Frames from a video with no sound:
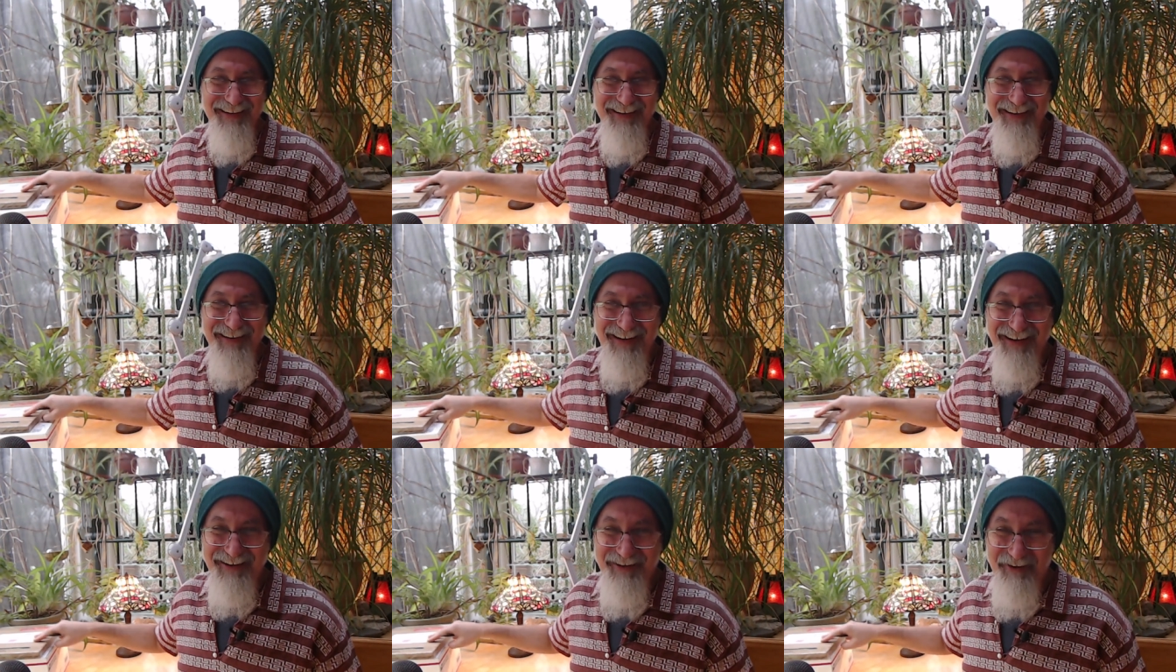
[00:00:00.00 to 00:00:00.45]

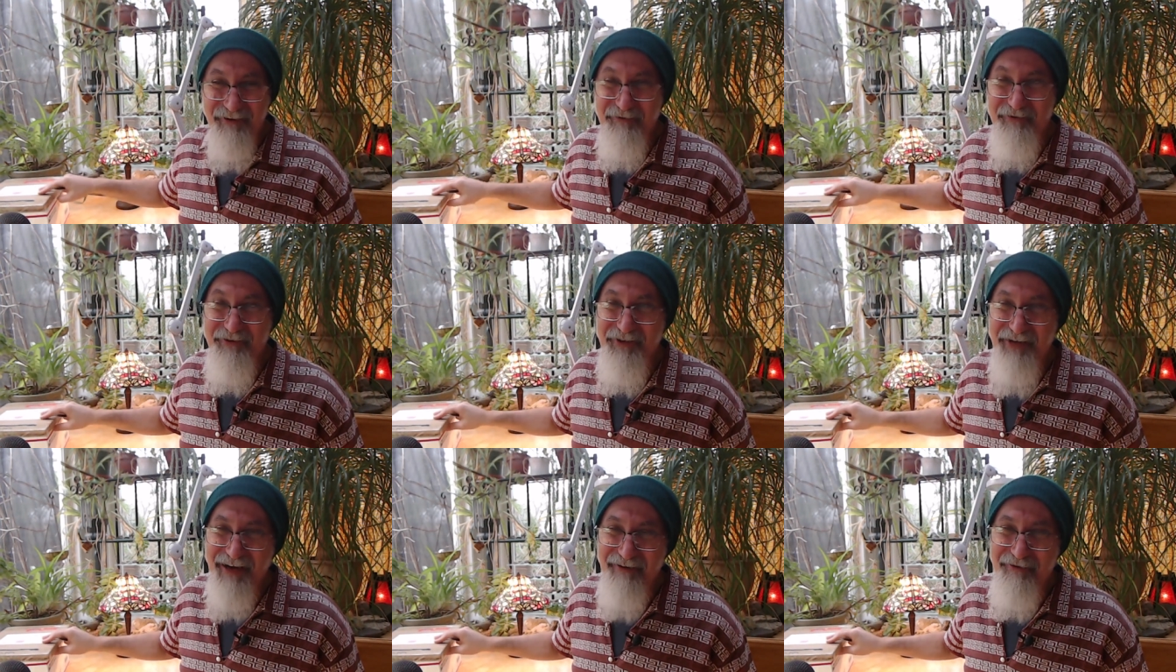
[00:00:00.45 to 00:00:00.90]
I hope
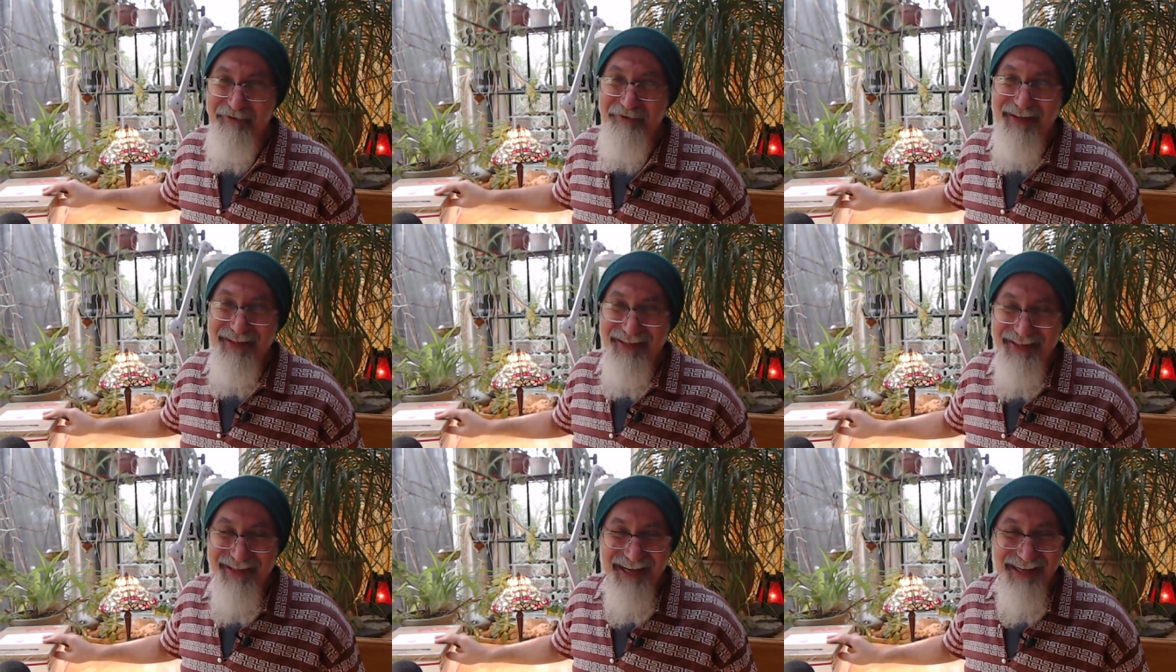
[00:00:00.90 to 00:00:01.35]
you have a
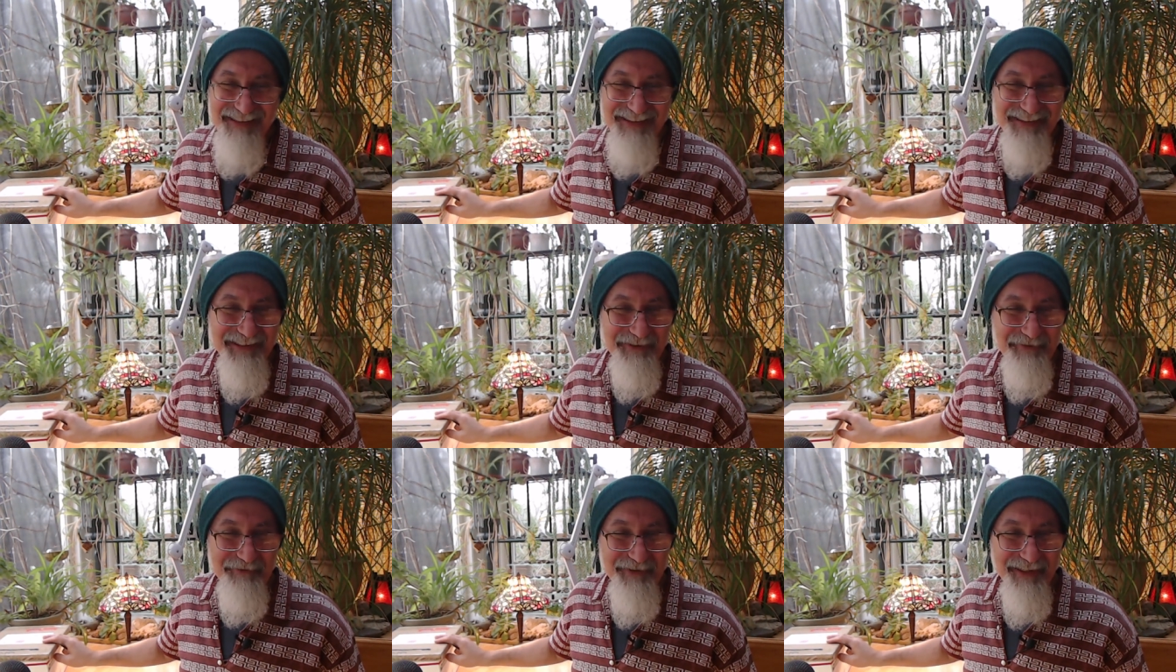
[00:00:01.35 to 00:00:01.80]

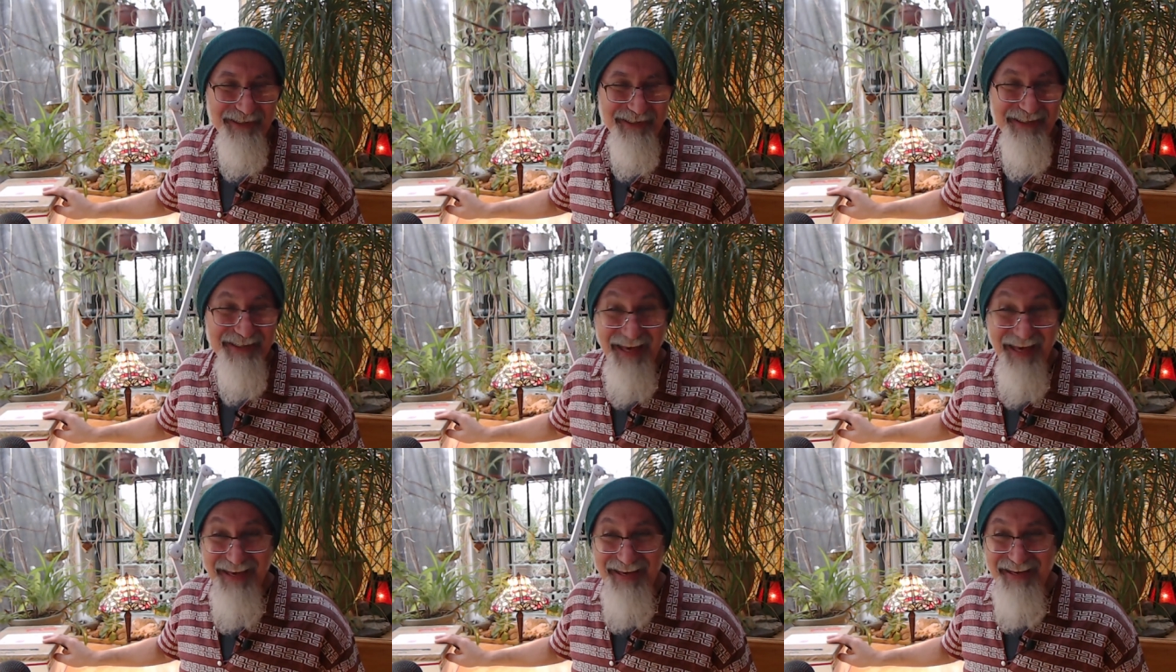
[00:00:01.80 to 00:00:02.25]
fantastic week,
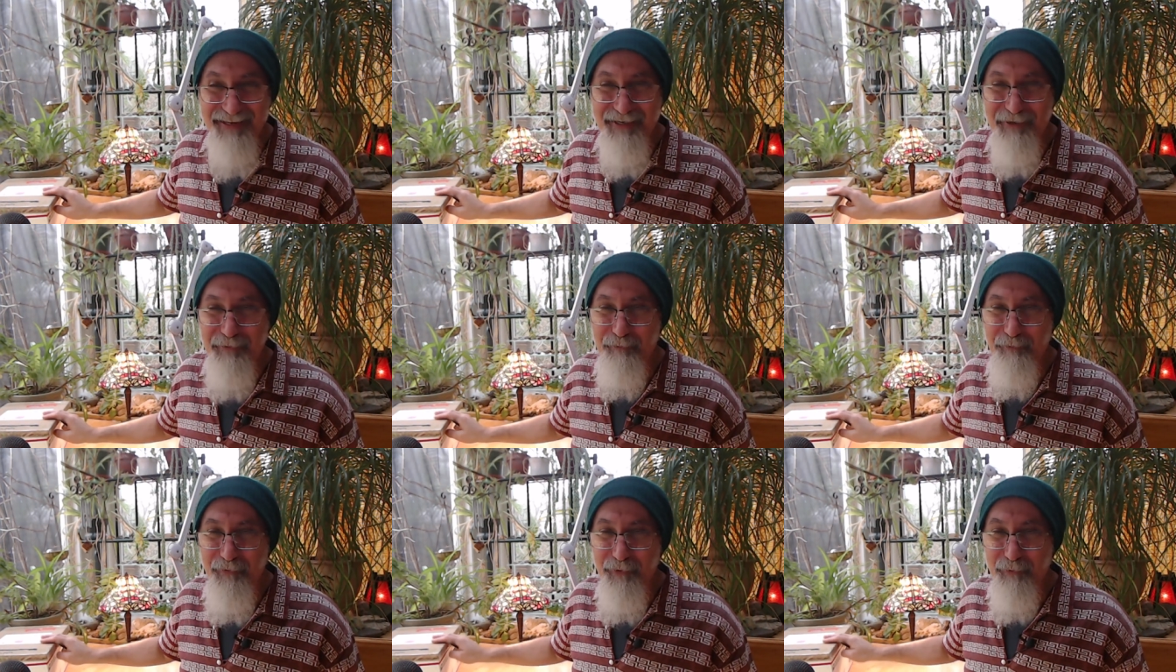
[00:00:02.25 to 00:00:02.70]

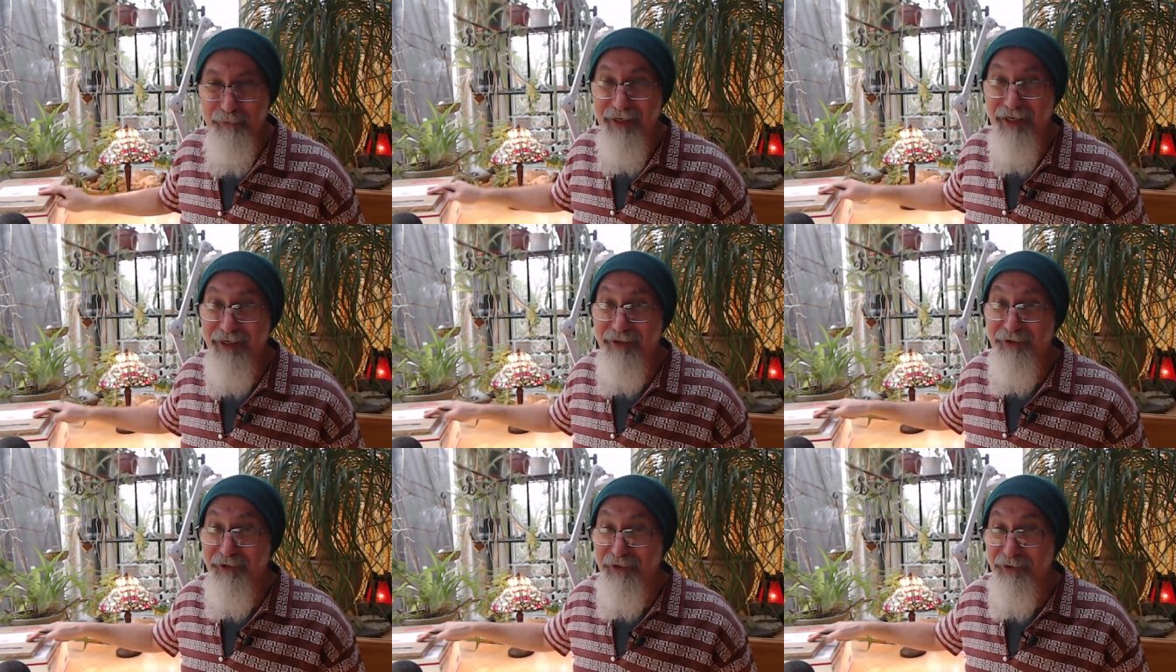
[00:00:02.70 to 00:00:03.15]
gang. We
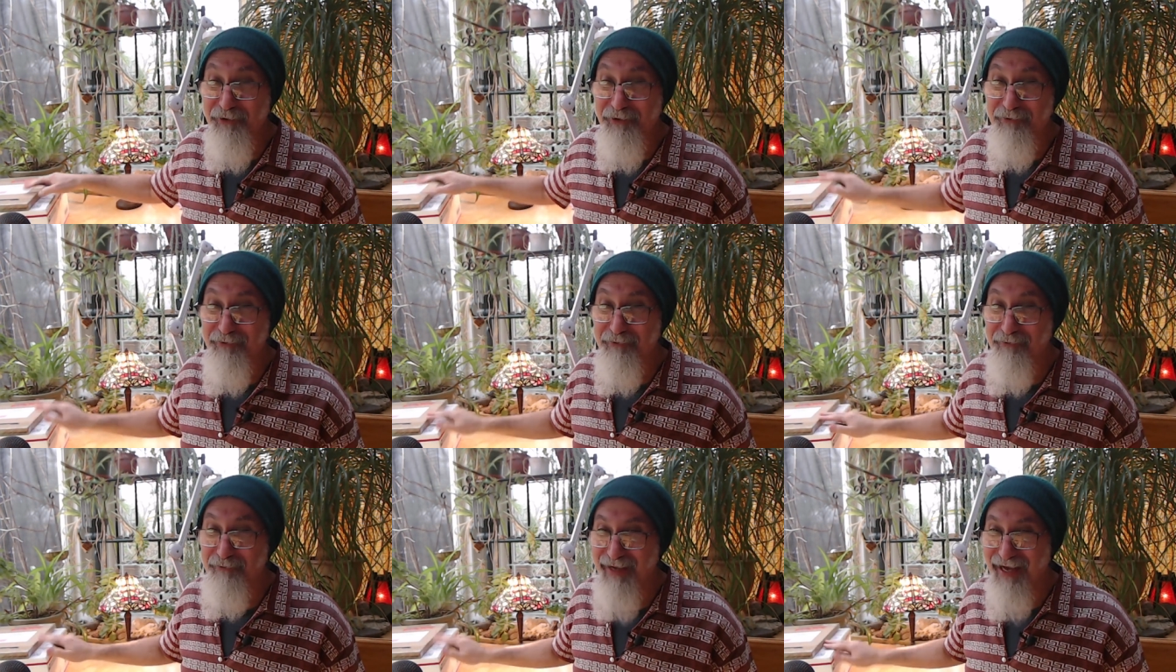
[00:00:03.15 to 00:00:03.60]
got
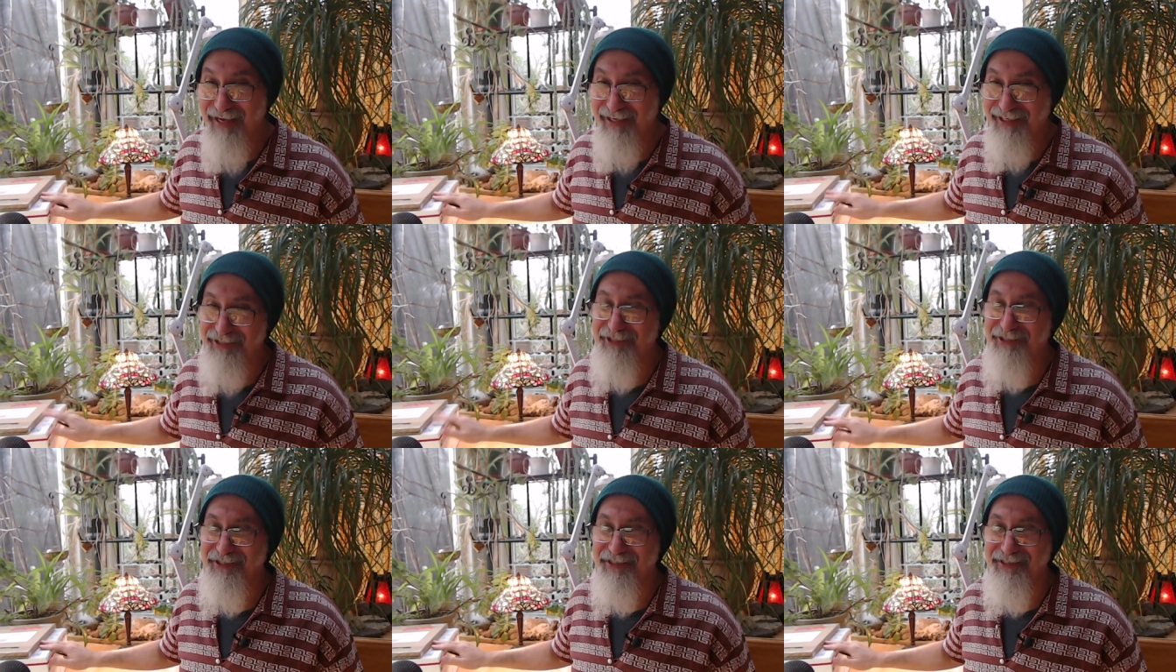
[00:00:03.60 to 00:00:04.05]
two
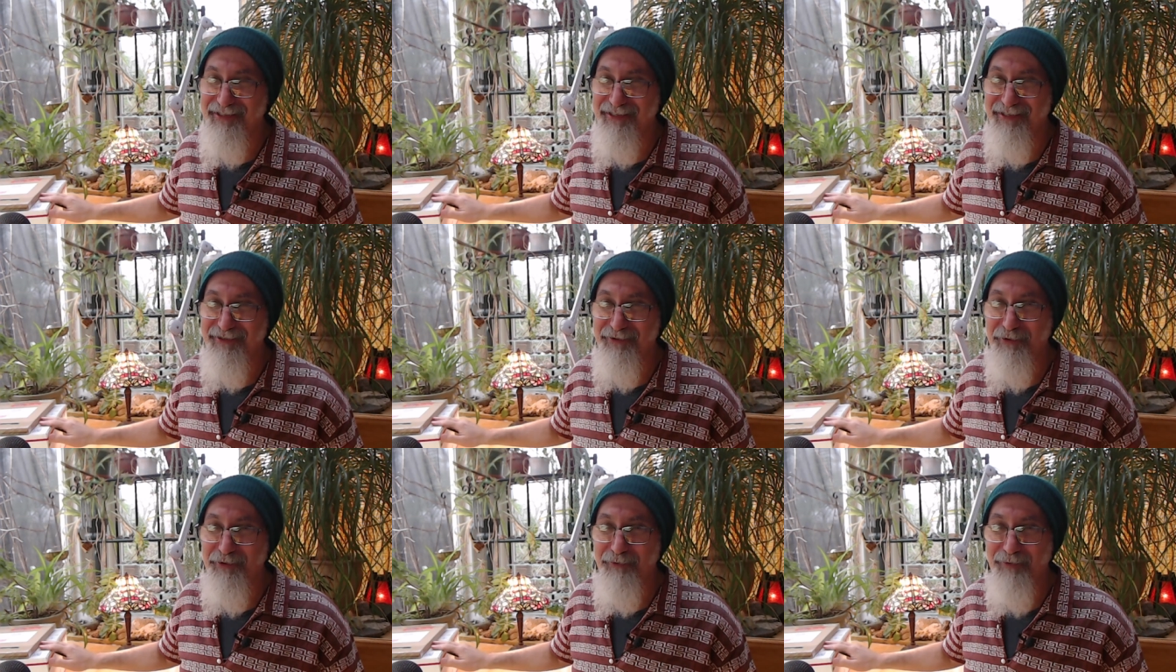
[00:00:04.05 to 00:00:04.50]
packages.
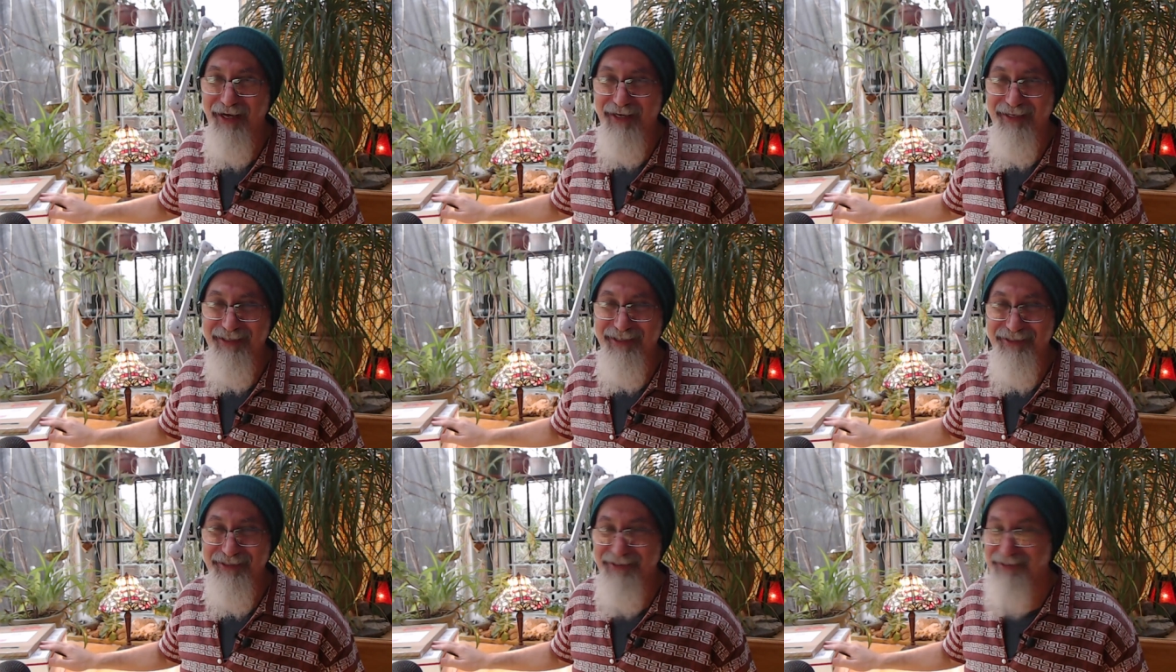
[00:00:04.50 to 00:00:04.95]
Two
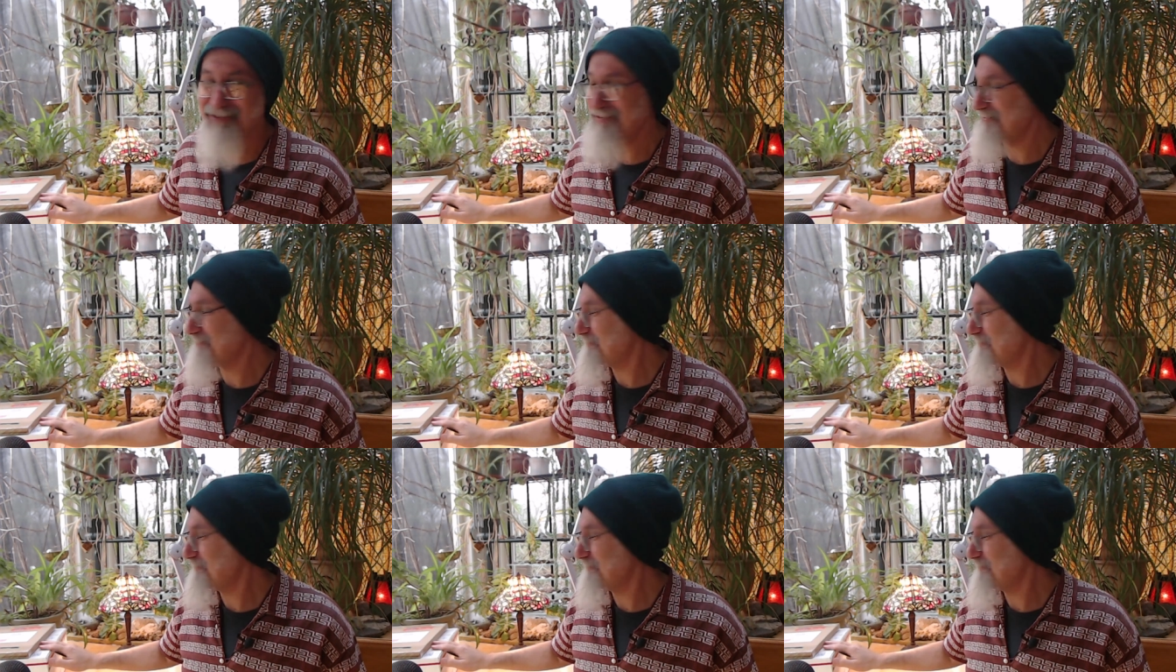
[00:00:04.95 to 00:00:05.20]
packages.